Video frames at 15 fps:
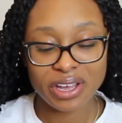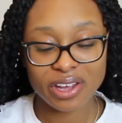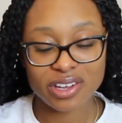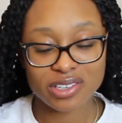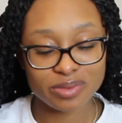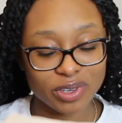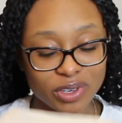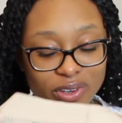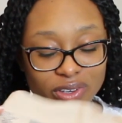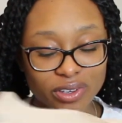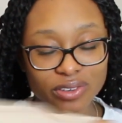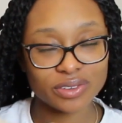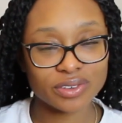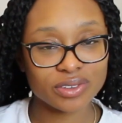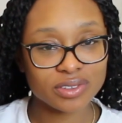Because when you're on
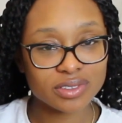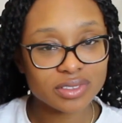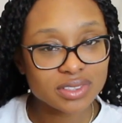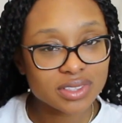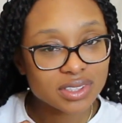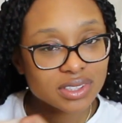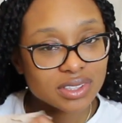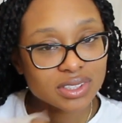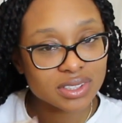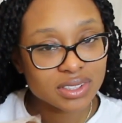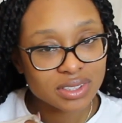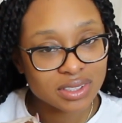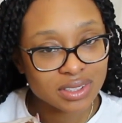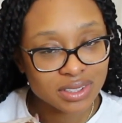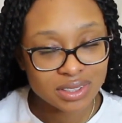a cruise,
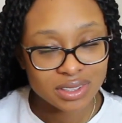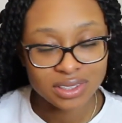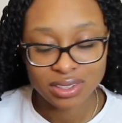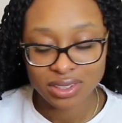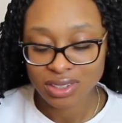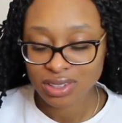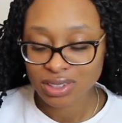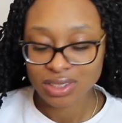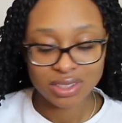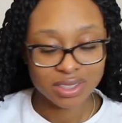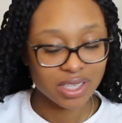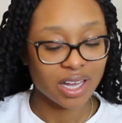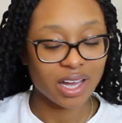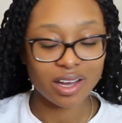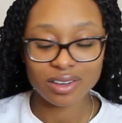
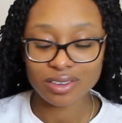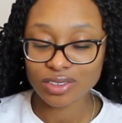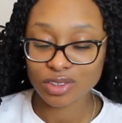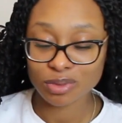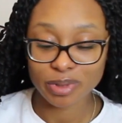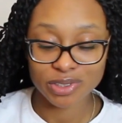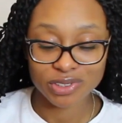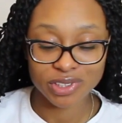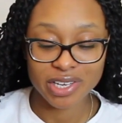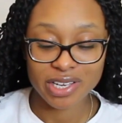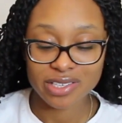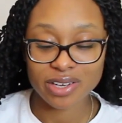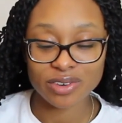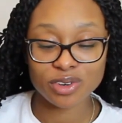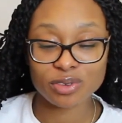I don't know about you
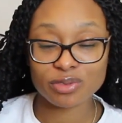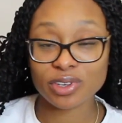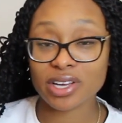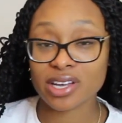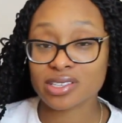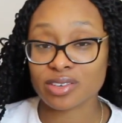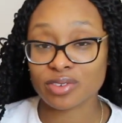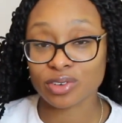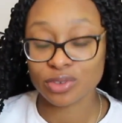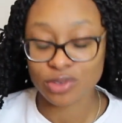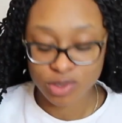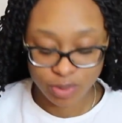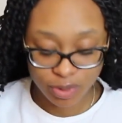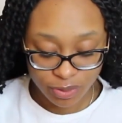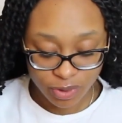guys. I don't know if you guys ever
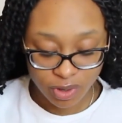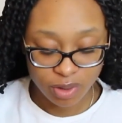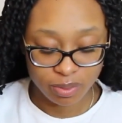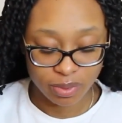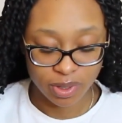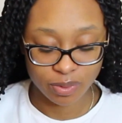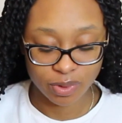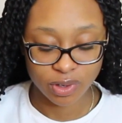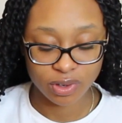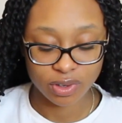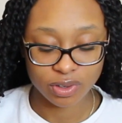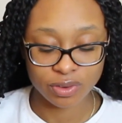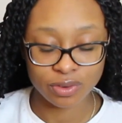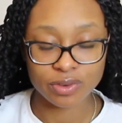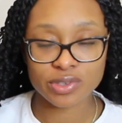cruised before, but when you're on
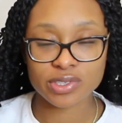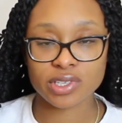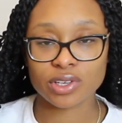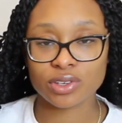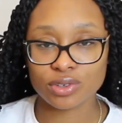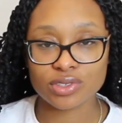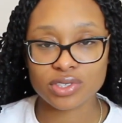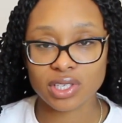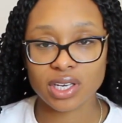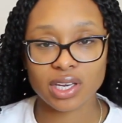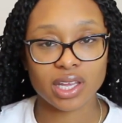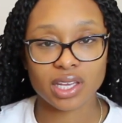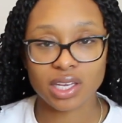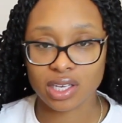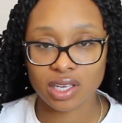a cruise, you're usually
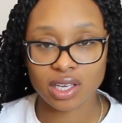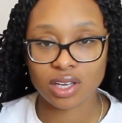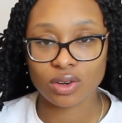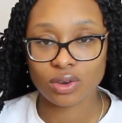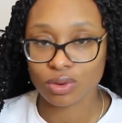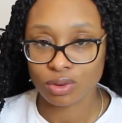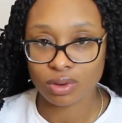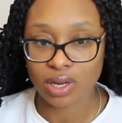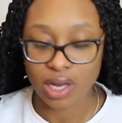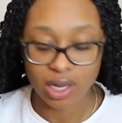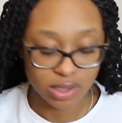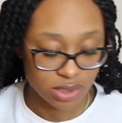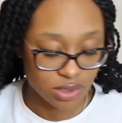like eating a whole lot.